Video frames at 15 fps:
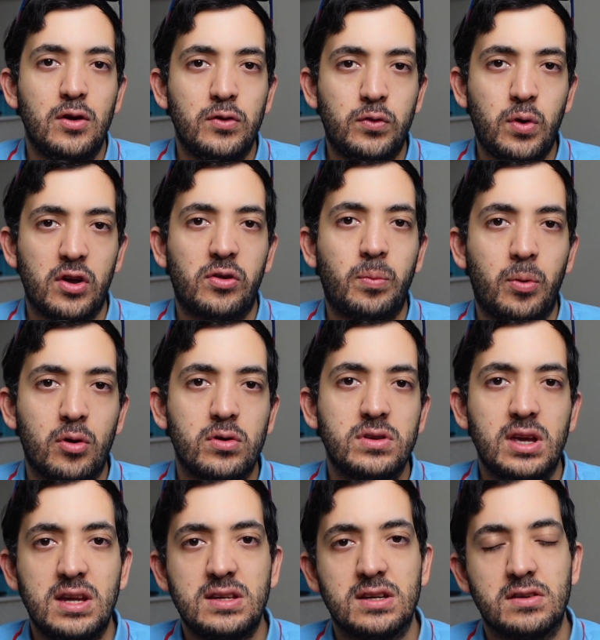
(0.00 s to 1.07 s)
To explore
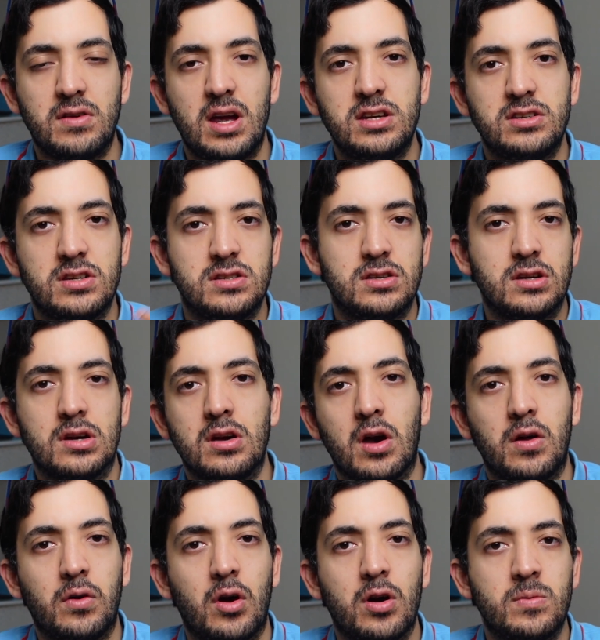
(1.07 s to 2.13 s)
the integrations, you can
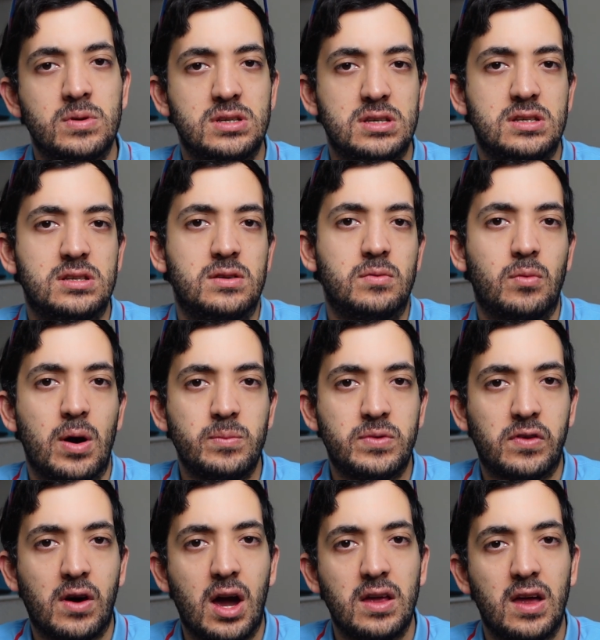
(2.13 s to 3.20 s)
go to Home Assistant
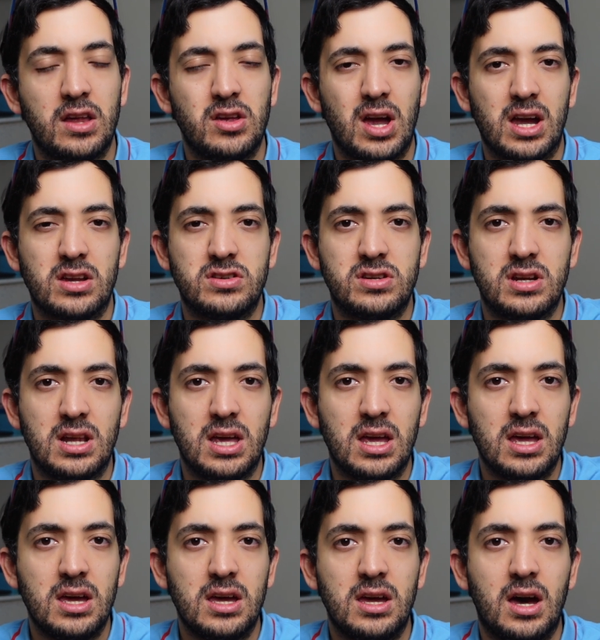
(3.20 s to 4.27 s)
website and you
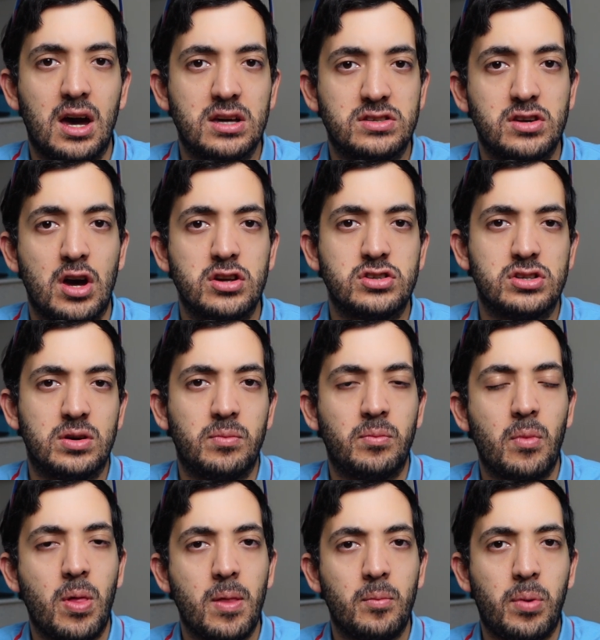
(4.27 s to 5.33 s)
actually search
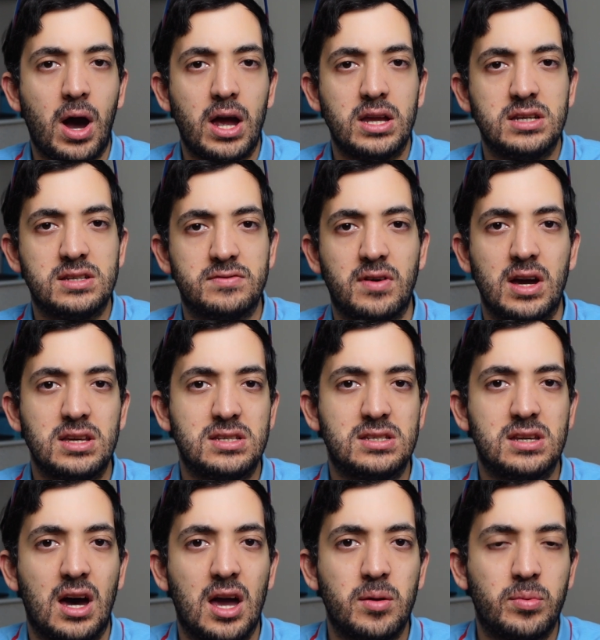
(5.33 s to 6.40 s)
them by device
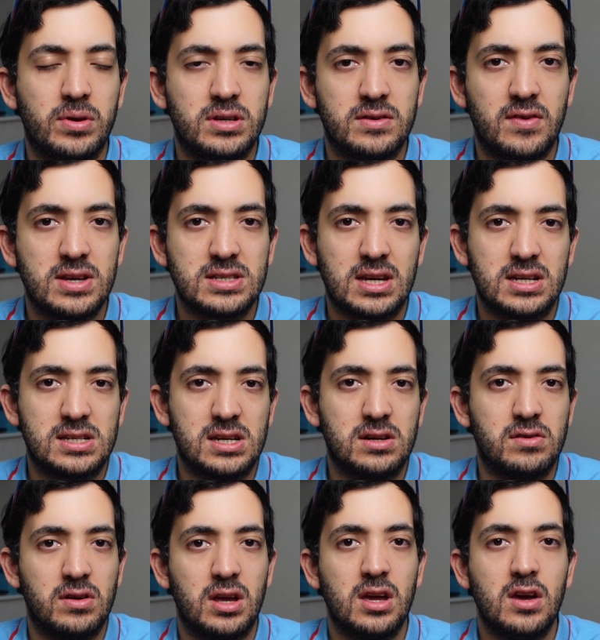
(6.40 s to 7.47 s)
type and device
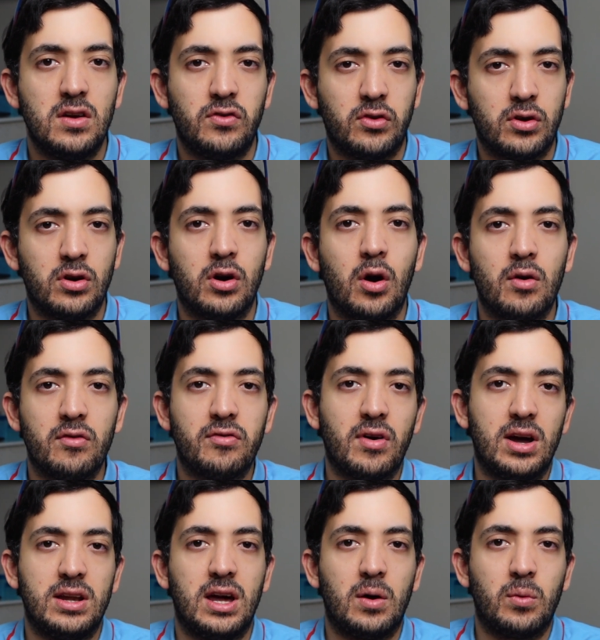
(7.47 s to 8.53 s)
category. So you can go
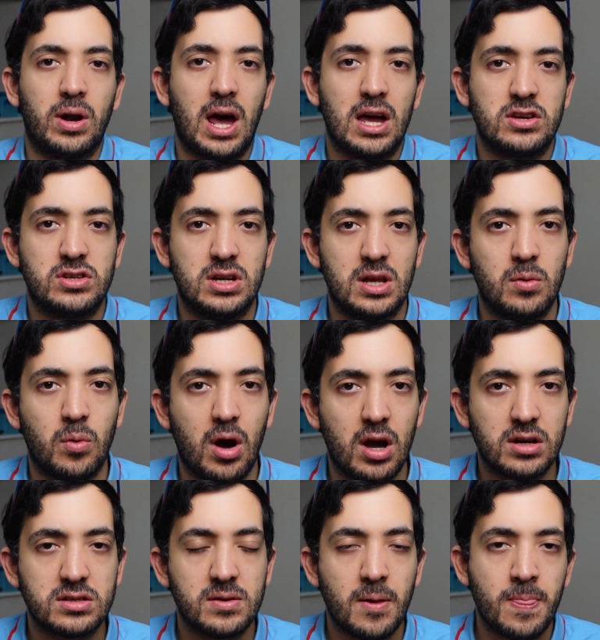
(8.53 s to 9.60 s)
find out what actually
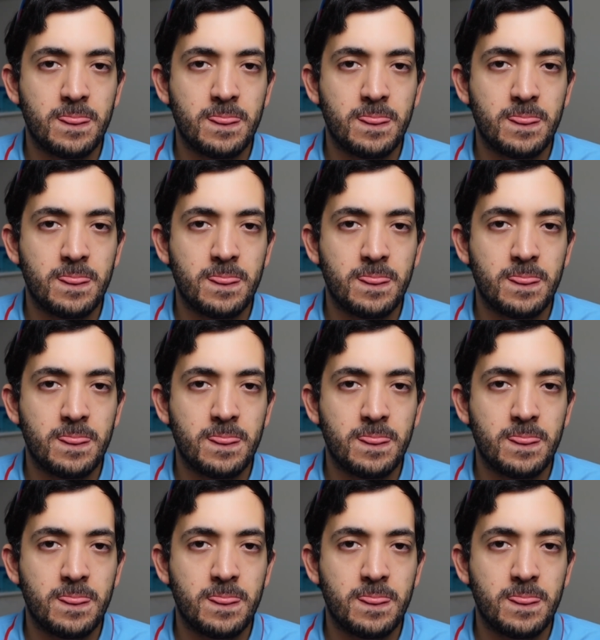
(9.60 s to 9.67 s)
works.